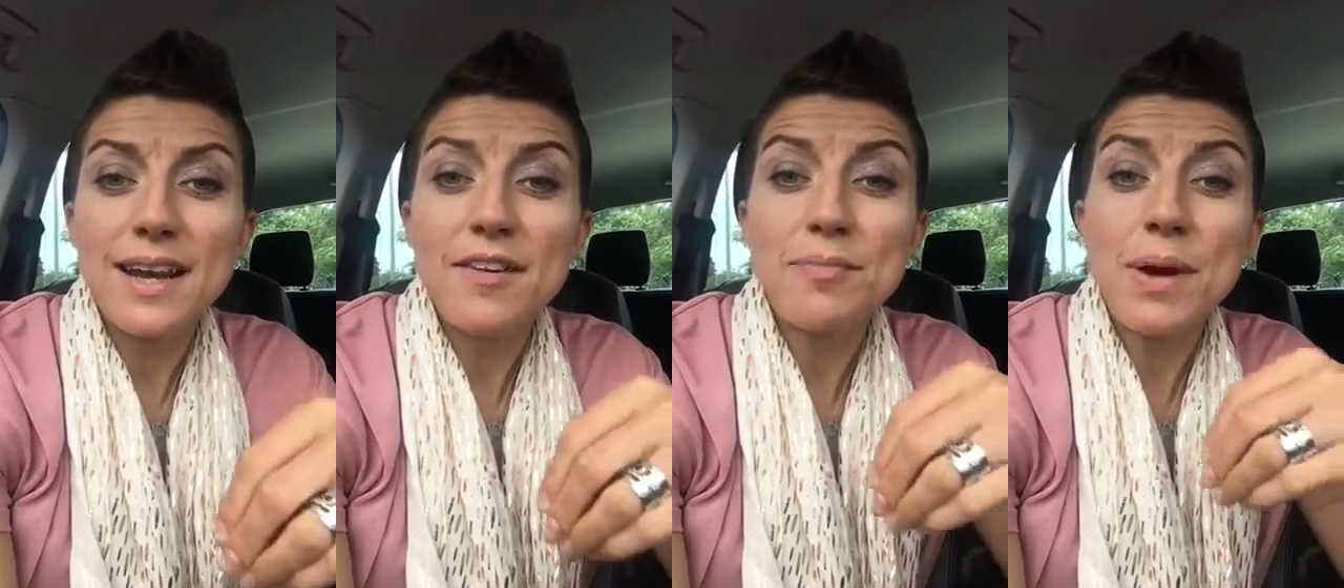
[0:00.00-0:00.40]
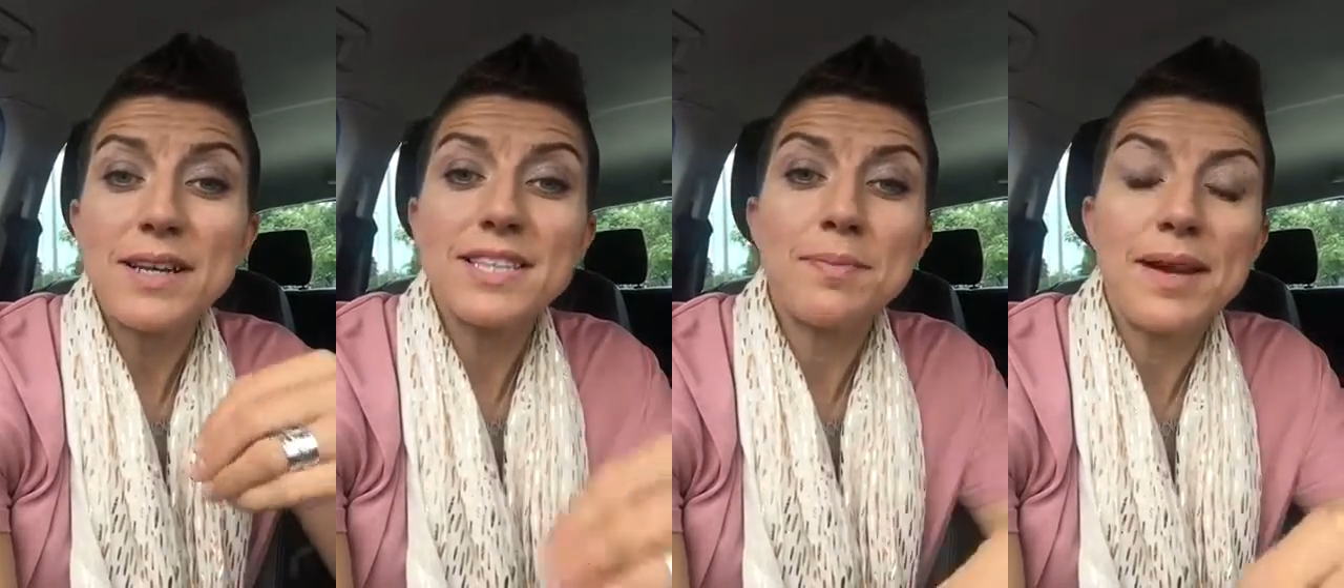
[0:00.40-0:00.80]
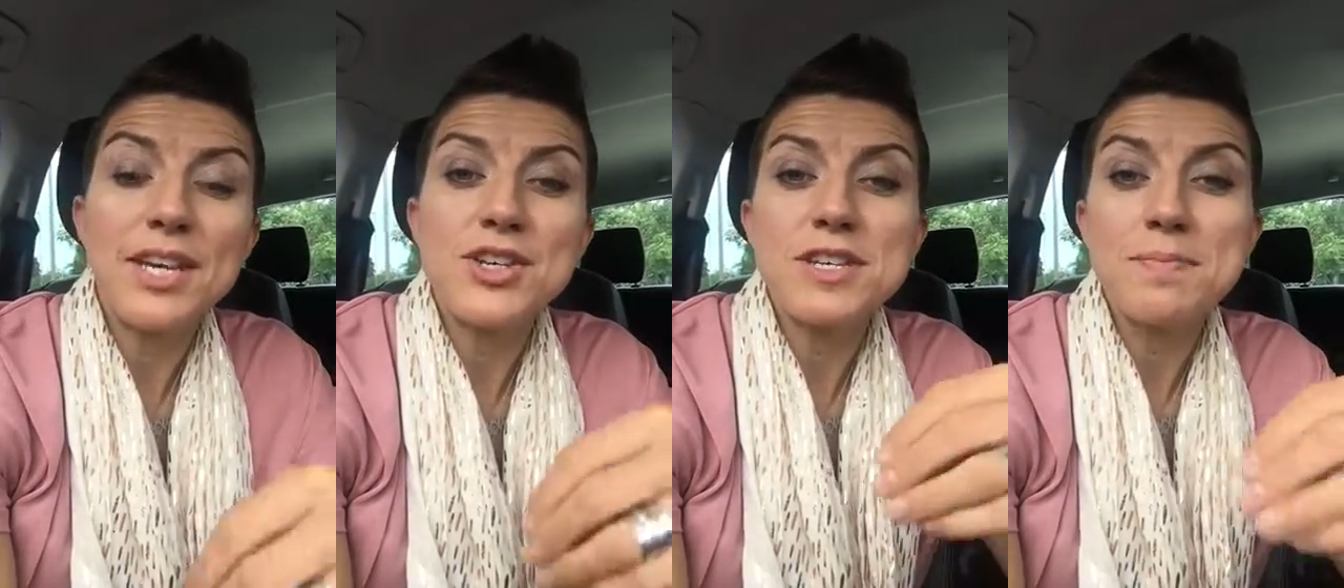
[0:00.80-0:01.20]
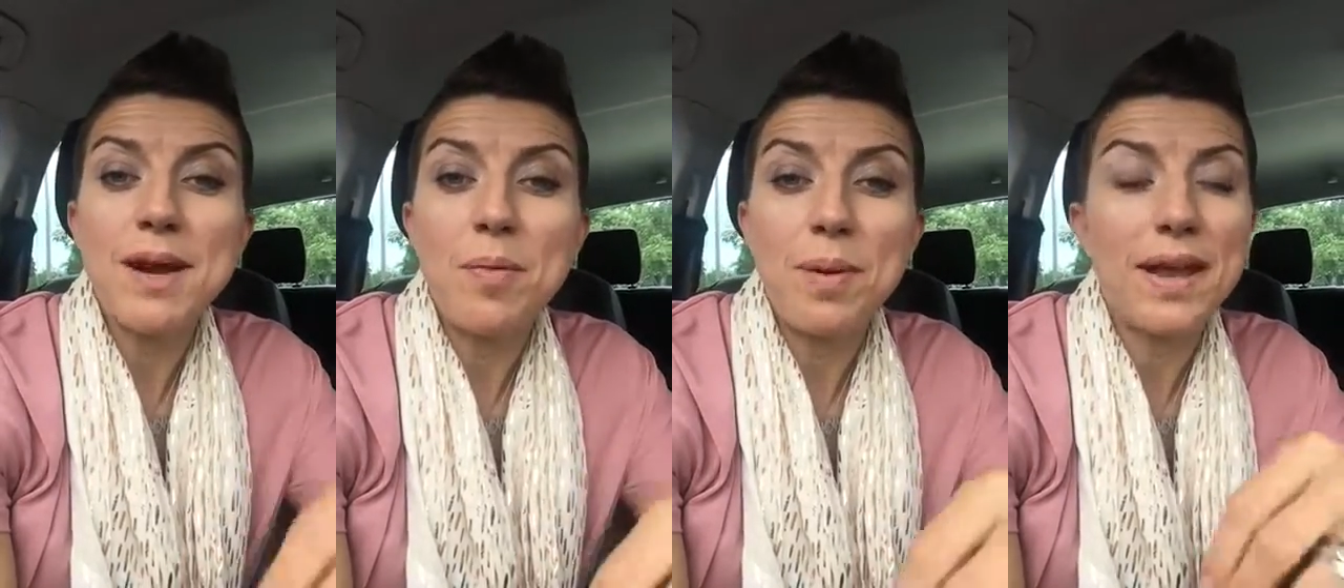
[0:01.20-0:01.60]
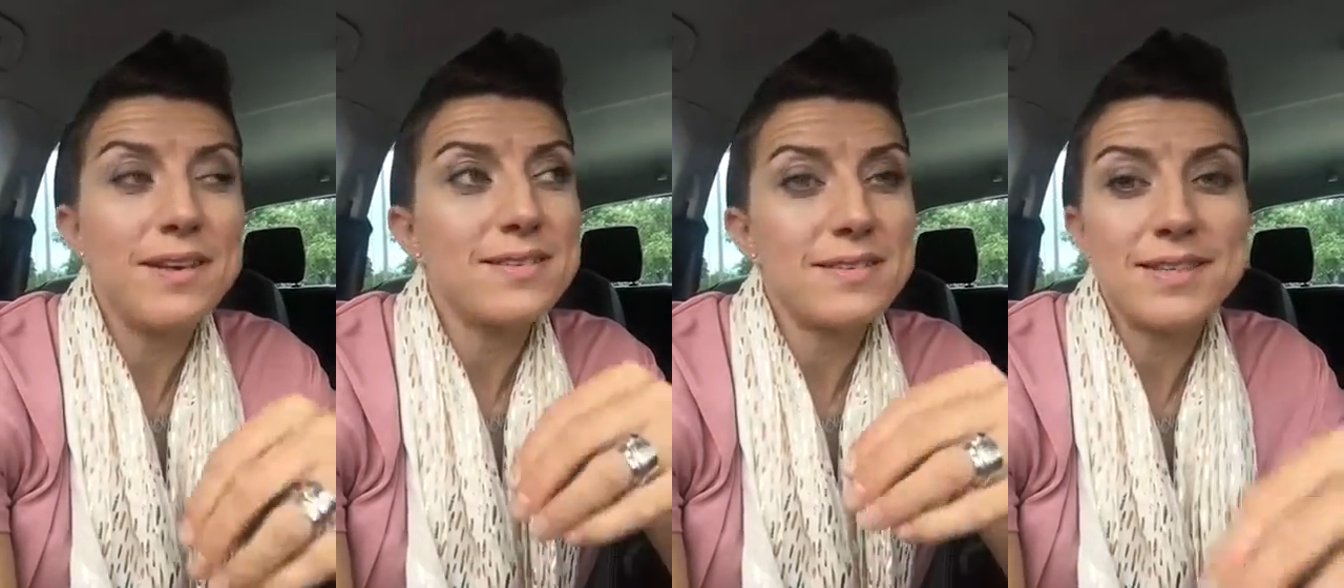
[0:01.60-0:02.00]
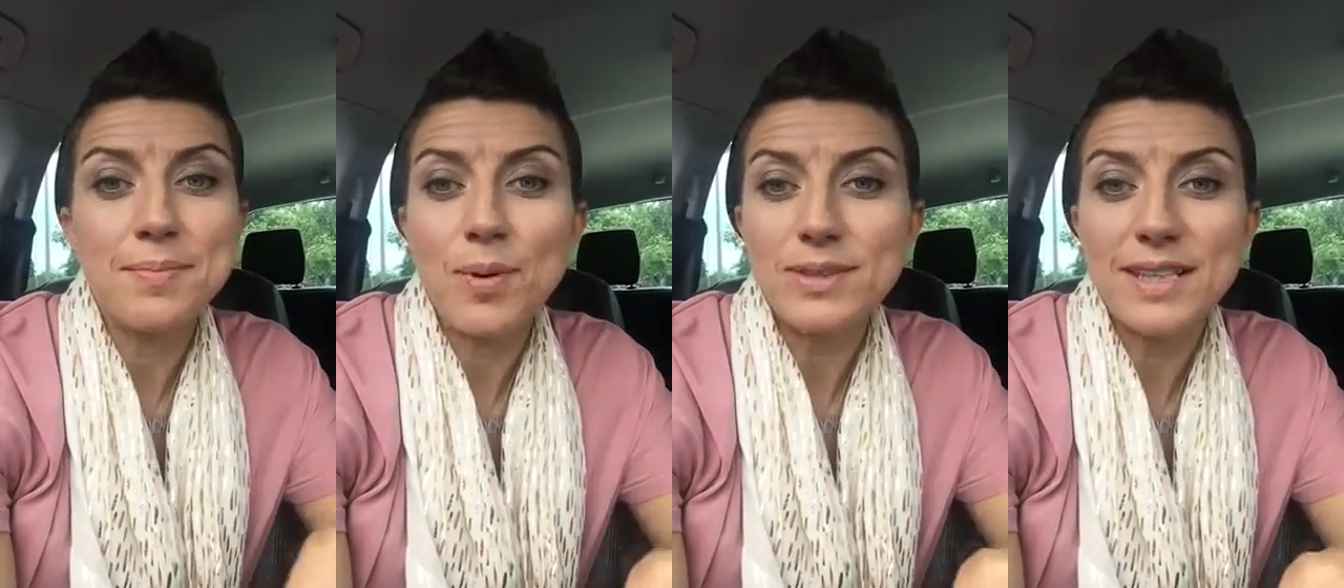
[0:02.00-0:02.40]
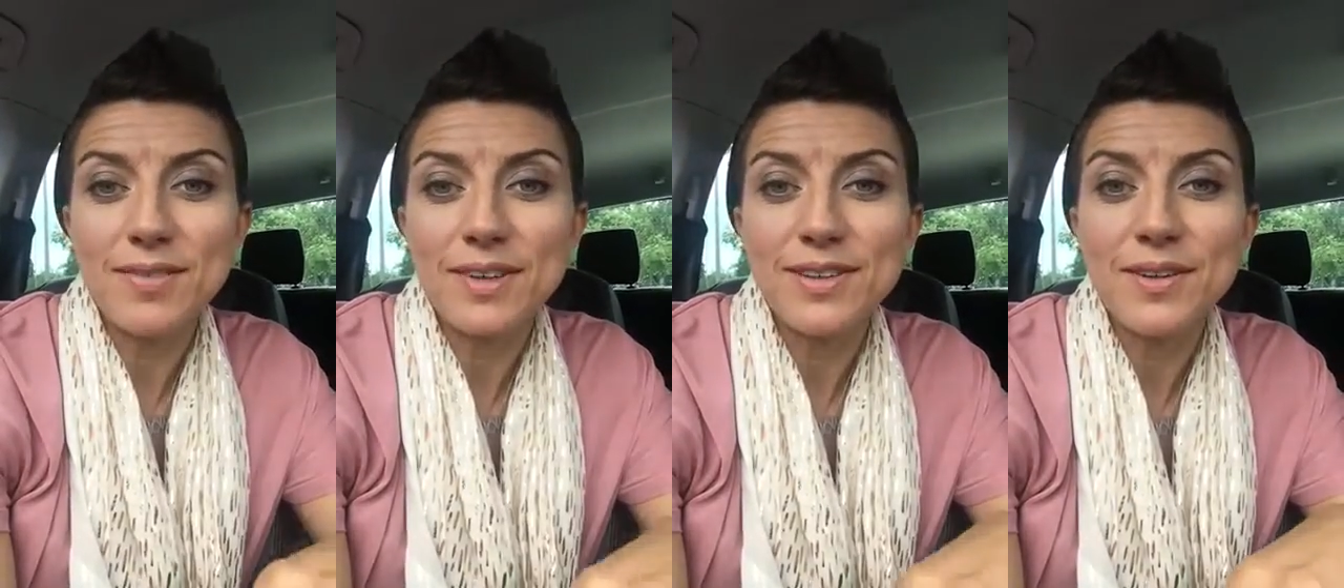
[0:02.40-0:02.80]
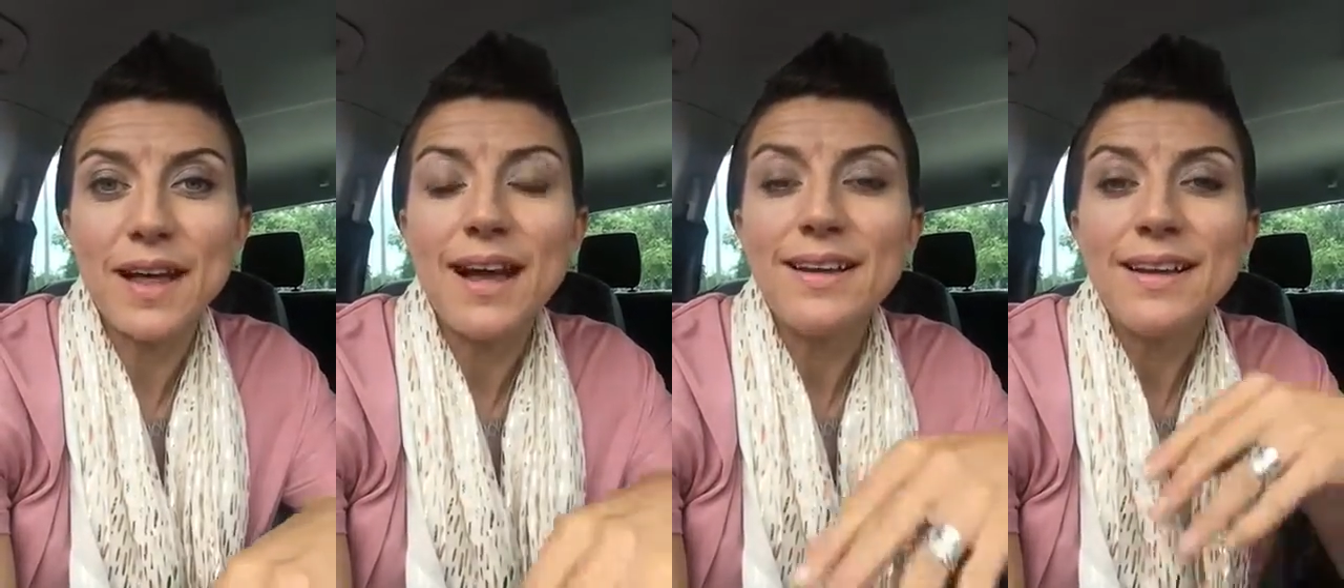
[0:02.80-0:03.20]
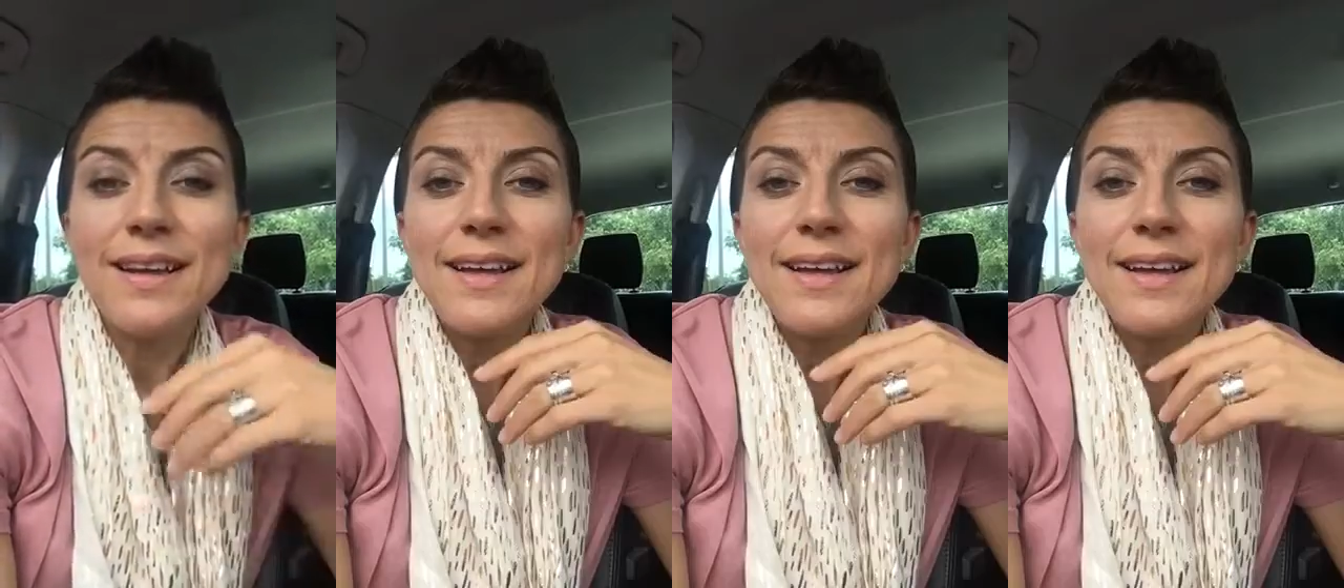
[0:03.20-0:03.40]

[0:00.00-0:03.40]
Now, if practice managers, power planners and support staff can do that,